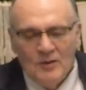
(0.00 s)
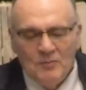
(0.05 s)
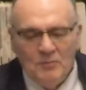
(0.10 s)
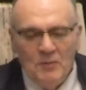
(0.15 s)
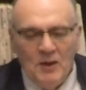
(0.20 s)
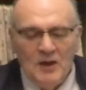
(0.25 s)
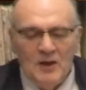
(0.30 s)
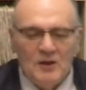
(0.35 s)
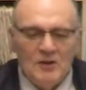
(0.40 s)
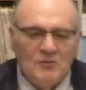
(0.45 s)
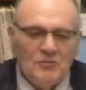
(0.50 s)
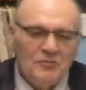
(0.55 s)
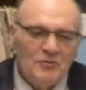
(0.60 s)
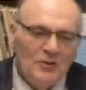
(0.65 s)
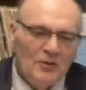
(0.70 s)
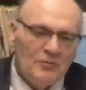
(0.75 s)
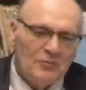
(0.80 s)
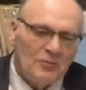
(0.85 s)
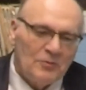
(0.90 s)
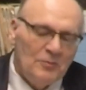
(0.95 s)
Manna
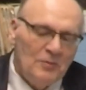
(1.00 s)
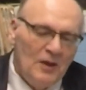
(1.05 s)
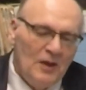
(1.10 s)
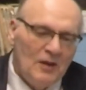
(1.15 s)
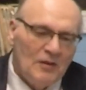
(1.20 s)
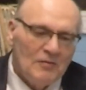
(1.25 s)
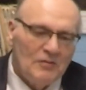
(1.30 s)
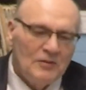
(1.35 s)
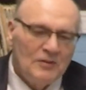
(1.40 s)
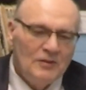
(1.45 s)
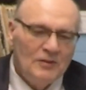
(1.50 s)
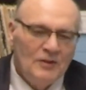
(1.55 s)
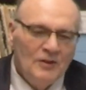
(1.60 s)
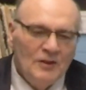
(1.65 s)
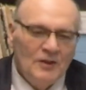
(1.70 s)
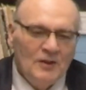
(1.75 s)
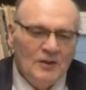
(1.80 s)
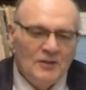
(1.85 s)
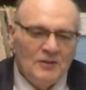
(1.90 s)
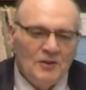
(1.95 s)
fell from heaven.
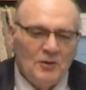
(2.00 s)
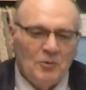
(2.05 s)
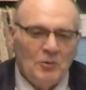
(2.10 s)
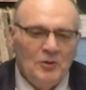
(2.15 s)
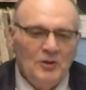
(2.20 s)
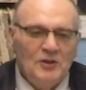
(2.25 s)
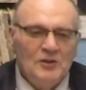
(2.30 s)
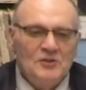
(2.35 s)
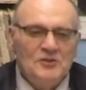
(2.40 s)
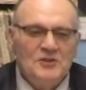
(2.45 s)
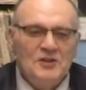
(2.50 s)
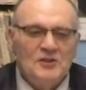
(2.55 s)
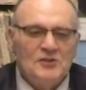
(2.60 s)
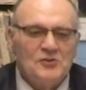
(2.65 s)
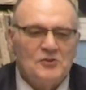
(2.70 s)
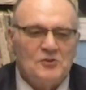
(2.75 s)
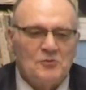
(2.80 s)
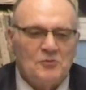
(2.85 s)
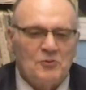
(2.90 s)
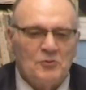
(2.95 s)
They were in a
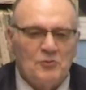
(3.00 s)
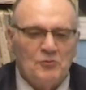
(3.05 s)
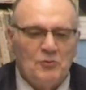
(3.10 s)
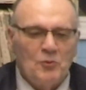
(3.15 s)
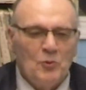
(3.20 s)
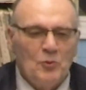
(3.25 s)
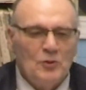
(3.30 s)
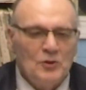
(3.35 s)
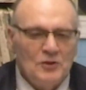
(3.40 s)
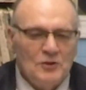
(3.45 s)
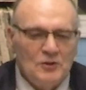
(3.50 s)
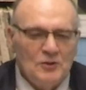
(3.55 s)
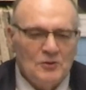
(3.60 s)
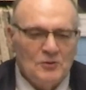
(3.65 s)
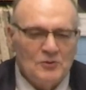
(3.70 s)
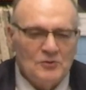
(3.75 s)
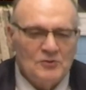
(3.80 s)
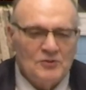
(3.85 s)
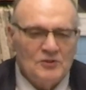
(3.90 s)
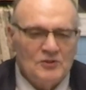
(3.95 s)
desert for 40
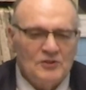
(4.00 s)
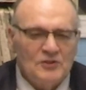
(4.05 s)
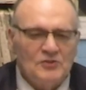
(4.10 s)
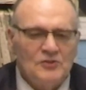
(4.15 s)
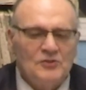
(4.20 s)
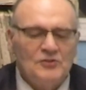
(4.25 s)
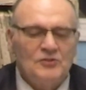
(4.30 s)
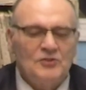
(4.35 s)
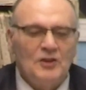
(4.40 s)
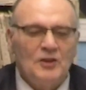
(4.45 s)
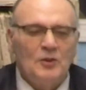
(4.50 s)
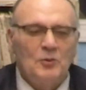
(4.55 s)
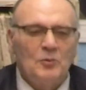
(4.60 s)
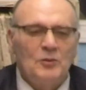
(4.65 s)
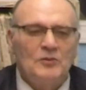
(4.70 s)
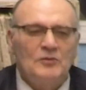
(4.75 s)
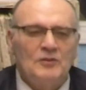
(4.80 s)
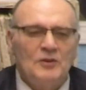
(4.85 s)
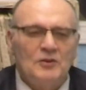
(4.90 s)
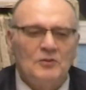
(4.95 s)
years. It doesn't say they
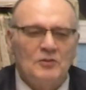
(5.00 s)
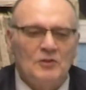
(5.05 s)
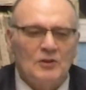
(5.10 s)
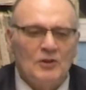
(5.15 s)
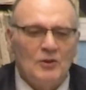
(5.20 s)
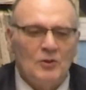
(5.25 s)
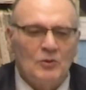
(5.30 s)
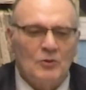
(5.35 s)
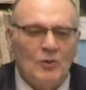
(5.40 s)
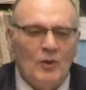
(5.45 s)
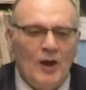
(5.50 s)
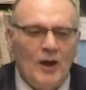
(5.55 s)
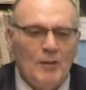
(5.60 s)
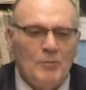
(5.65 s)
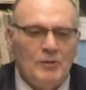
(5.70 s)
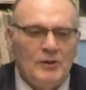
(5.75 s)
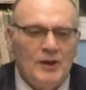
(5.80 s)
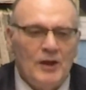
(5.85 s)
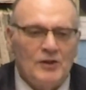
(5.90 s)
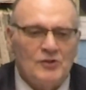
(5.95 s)
went down to the local
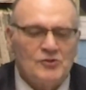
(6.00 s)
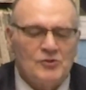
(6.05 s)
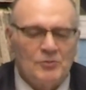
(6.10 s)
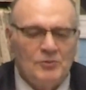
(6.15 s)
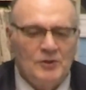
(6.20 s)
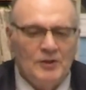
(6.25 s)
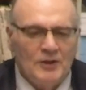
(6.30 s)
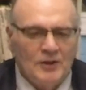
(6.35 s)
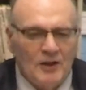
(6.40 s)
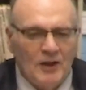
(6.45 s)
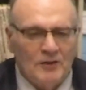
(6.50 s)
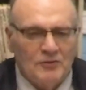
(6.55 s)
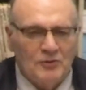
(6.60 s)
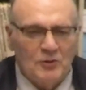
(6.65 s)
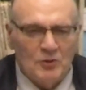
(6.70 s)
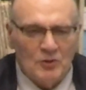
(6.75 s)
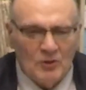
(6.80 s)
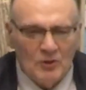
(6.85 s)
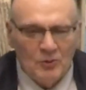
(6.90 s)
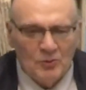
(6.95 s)
haberdashery and got
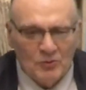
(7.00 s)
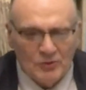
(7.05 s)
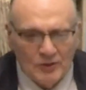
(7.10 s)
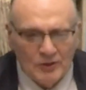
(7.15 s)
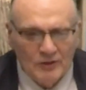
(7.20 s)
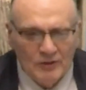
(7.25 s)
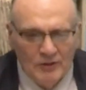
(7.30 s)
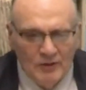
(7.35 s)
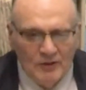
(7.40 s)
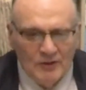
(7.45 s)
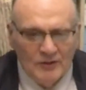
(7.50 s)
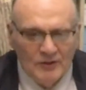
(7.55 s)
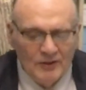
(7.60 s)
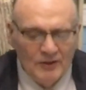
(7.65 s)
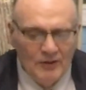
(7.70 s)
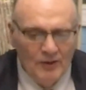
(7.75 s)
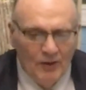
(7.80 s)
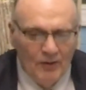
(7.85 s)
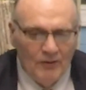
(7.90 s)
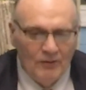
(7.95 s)
their clothing,
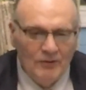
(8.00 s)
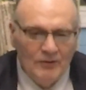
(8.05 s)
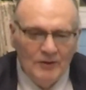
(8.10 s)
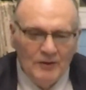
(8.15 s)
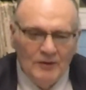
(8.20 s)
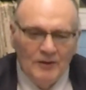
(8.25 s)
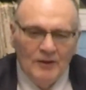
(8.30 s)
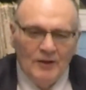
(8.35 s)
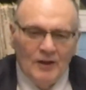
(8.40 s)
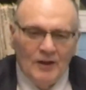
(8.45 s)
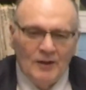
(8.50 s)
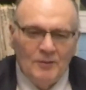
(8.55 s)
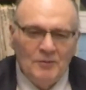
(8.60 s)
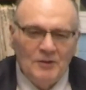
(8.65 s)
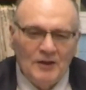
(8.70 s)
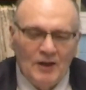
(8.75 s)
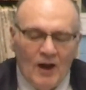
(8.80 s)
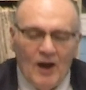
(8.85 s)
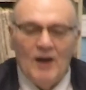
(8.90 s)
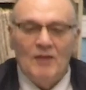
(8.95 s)
I
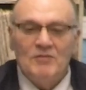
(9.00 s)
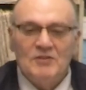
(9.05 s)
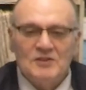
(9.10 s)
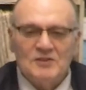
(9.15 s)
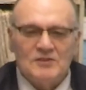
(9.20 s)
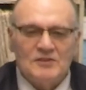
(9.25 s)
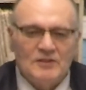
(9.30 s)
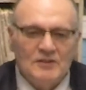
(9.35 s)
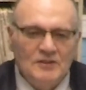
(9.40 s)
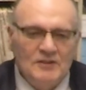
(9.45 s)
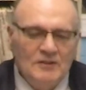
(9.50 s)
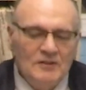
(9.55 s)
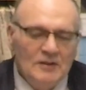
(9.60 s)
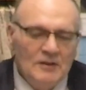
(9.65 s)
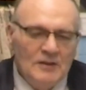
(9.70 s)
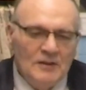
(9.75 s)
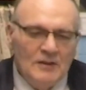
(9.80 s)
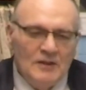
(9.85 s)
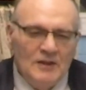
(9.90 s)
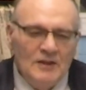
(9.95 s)
mean, obviously,
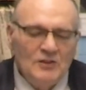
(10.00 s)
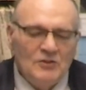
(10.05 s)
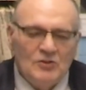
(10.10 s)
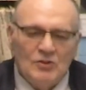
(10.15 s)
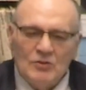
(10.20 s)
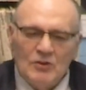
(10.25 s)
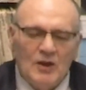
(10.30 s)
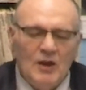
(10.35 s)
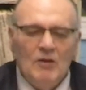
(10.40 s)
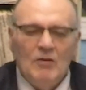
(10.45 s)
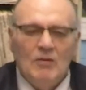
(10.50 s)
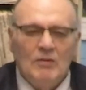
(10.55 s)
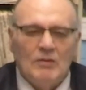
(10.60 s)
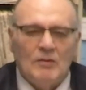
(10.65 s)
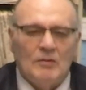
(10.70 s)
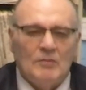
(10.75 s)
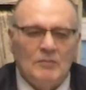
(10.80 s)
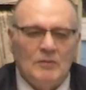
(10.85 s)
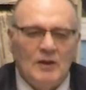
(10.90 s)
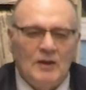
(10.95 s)
he took care of
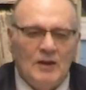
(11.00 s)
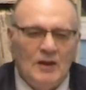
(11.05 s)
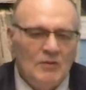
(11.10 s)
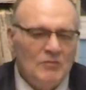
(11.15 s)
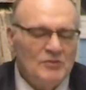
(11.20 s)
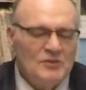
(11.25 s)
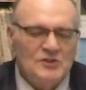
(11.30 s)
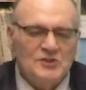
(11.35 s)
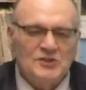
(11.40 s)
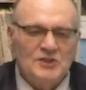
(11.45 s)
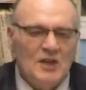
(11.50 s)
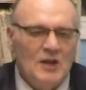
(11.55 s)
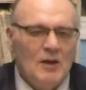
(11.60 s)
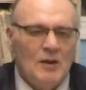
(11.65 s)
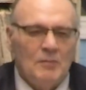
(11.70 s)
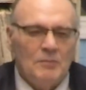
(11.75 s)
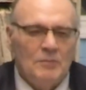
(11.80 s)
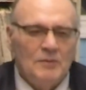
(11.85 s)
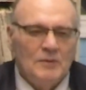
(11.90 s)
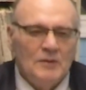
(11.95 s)
them at every
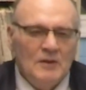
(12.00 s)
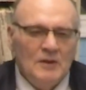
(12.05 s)
step,